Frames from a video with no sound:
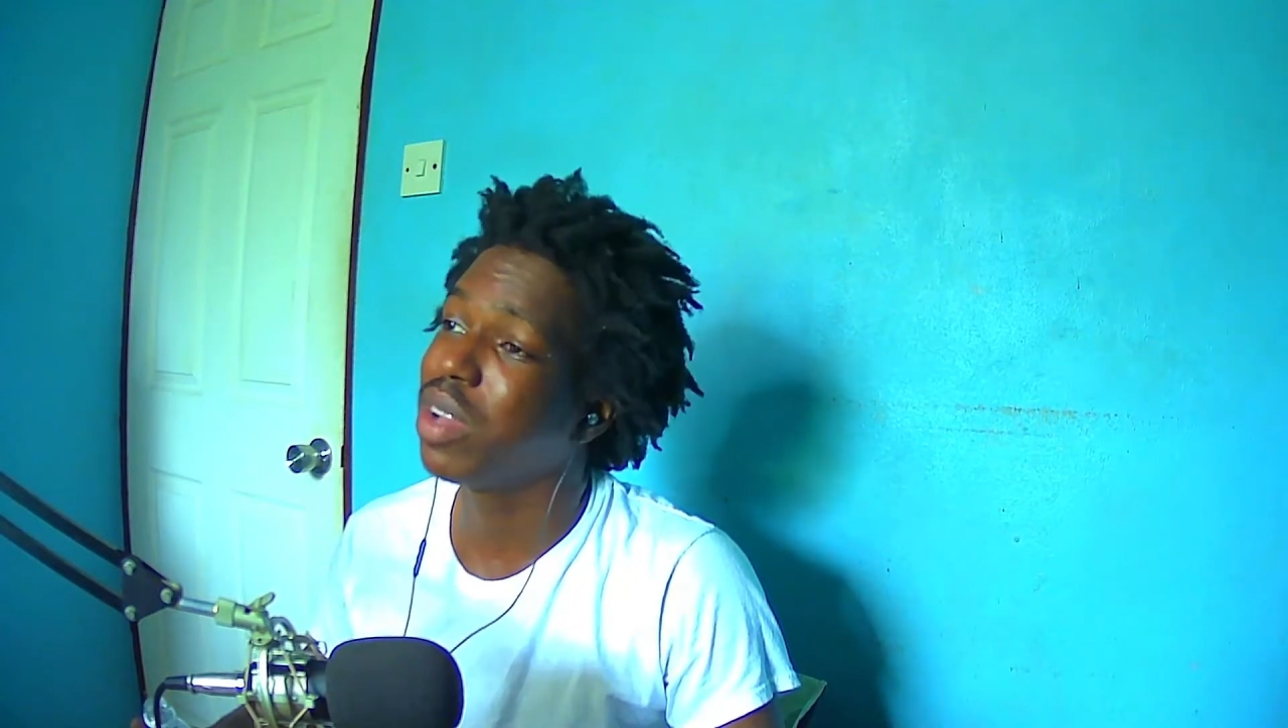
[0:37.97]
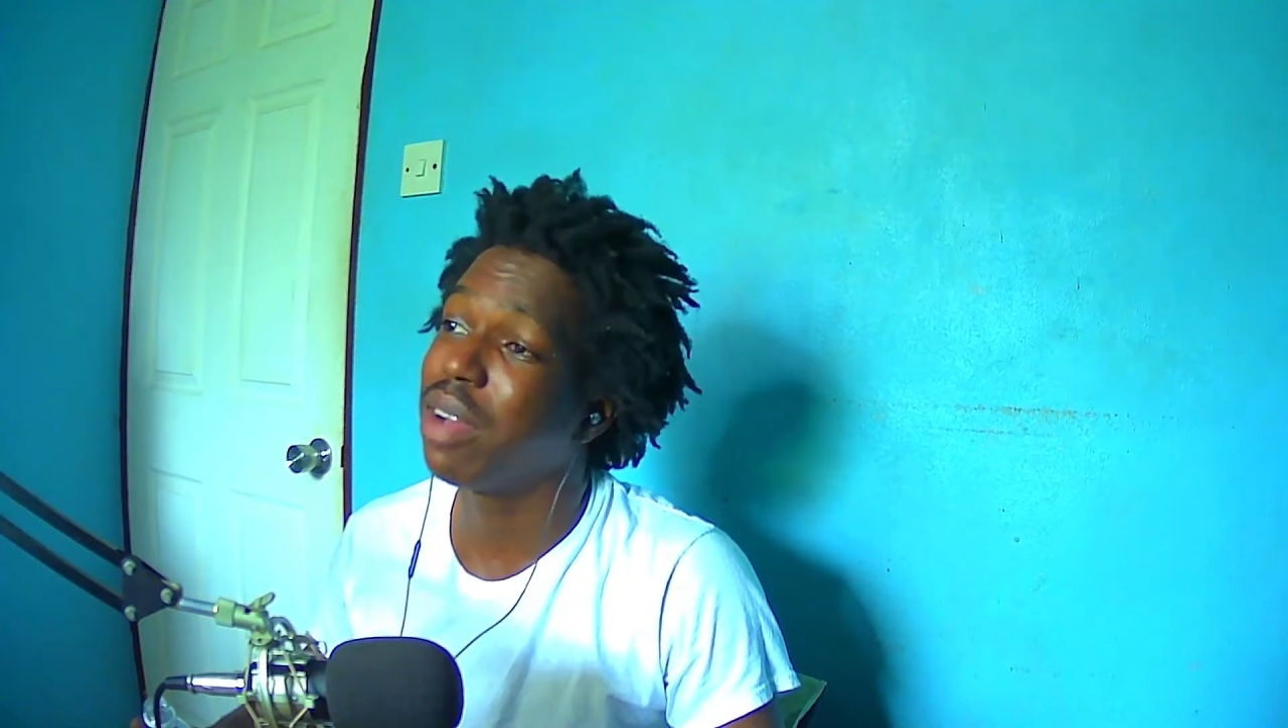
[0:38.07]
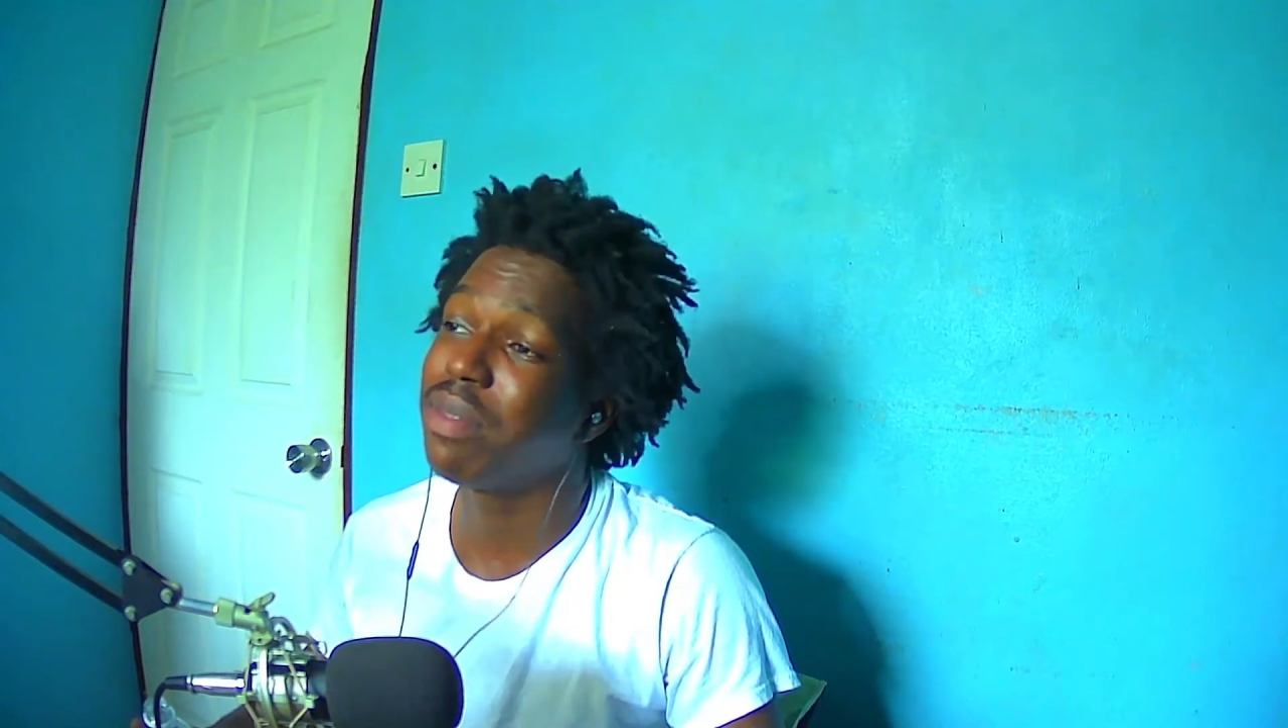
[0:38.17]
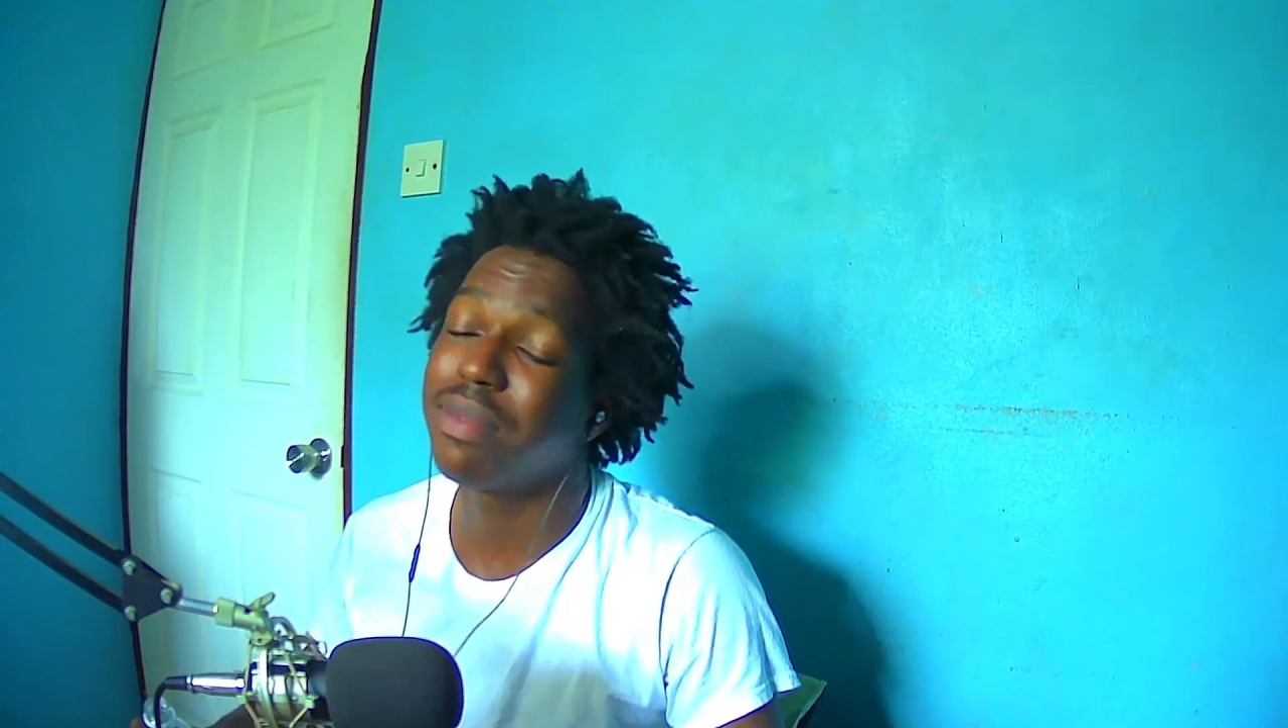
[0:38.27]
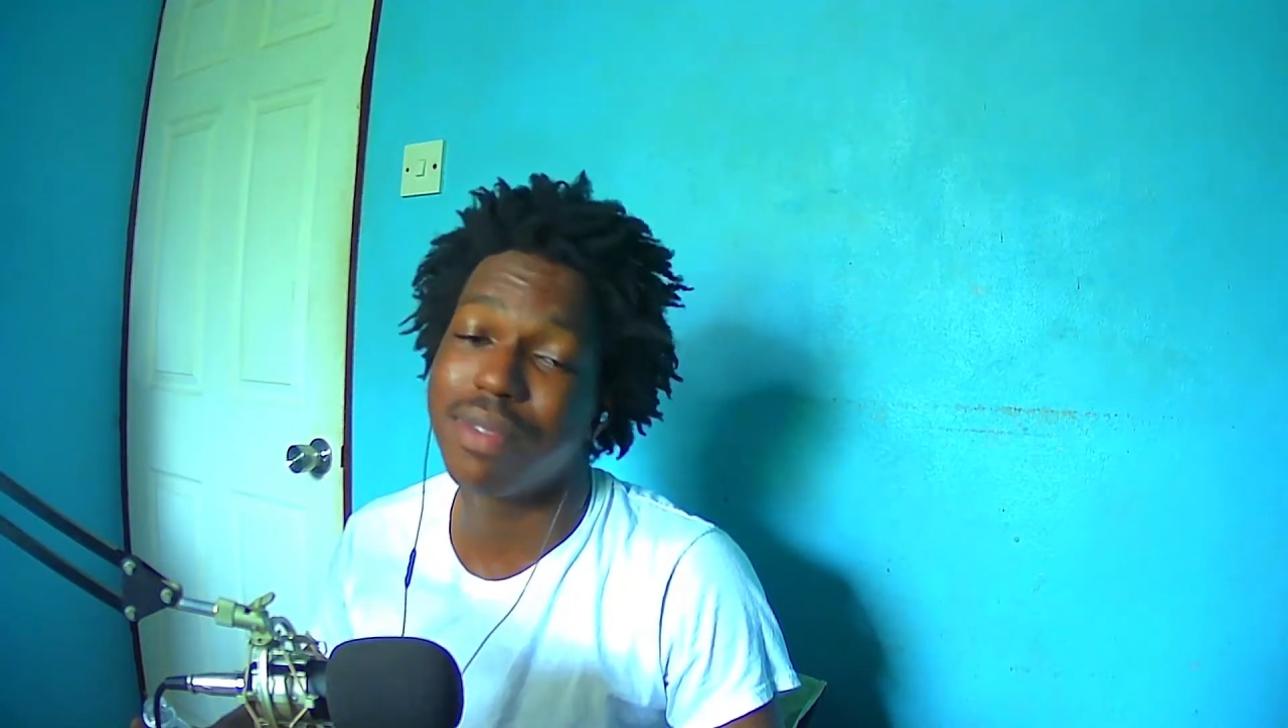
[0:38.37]

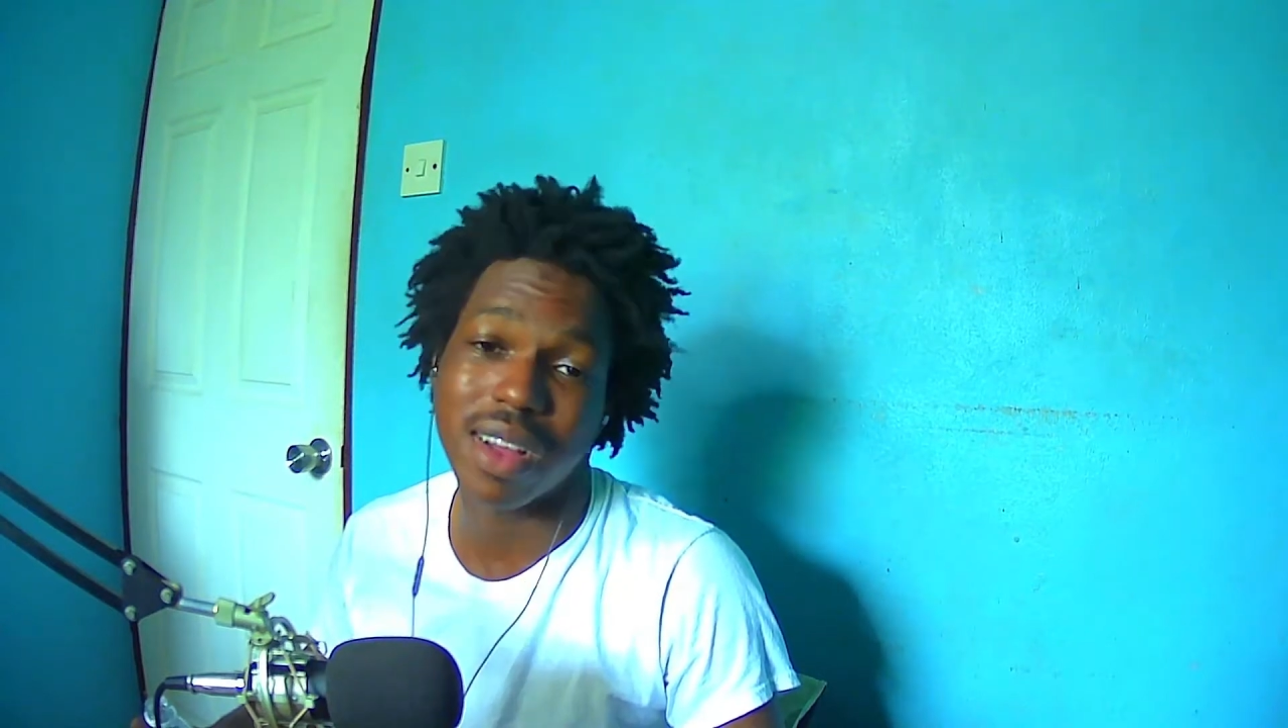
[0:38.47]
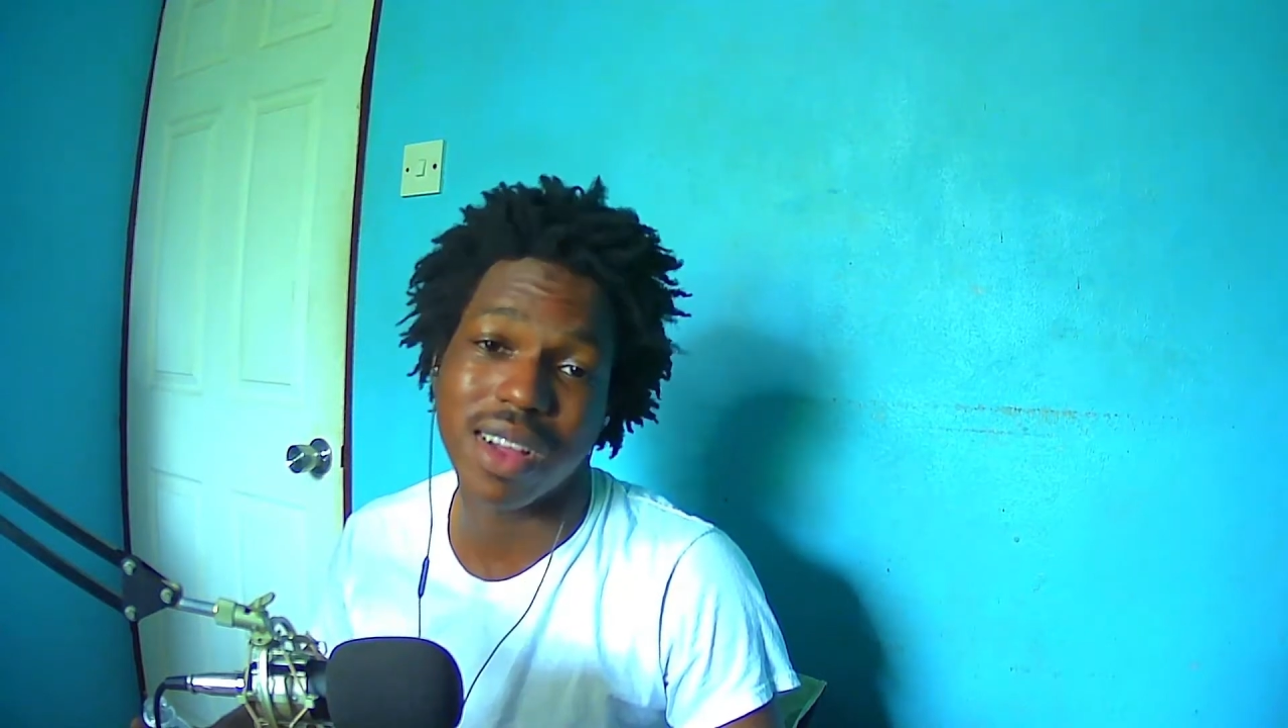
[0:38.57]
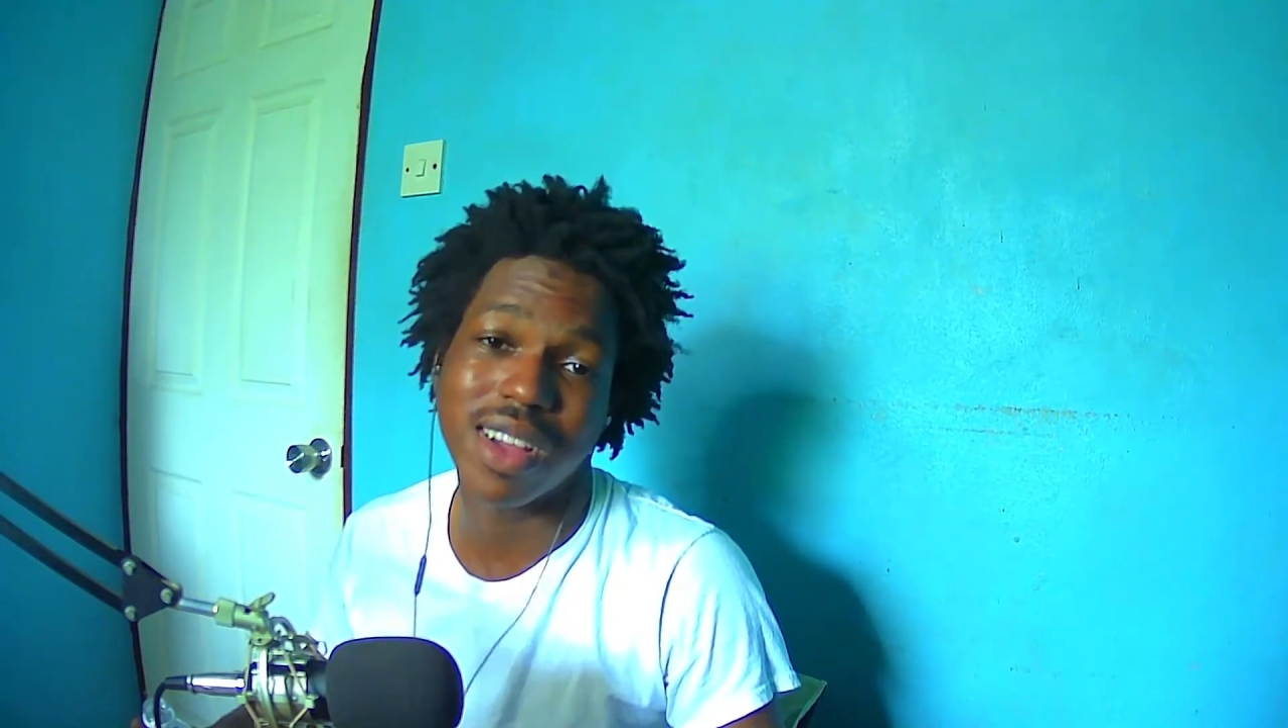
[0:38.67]
have Flock